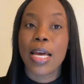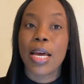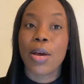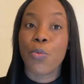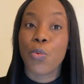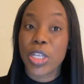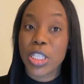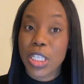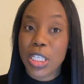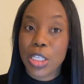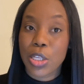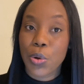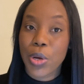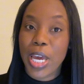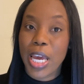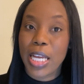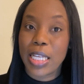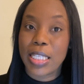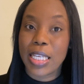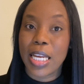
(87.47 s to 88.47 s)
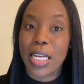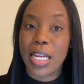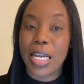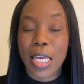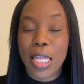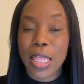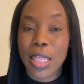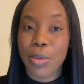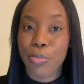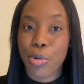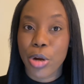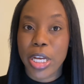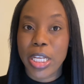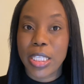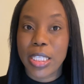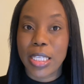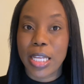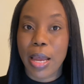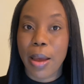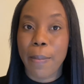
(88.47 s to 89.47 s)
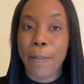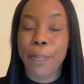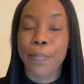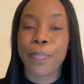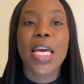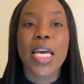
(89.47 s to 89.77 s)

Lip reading: which is located in the brainstem,